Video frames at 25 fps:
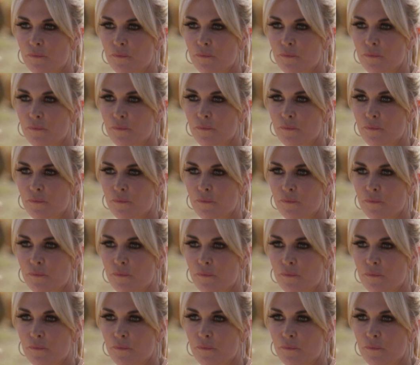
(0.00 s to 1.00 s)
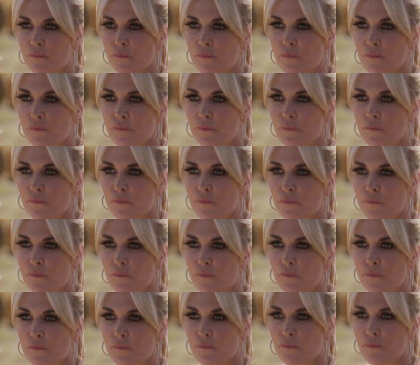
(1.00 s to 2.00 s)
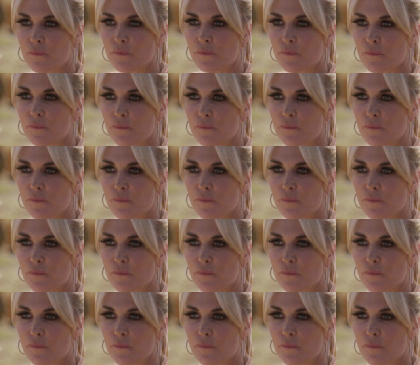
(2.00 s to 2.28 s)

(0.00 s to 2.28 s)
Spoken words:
[no speech]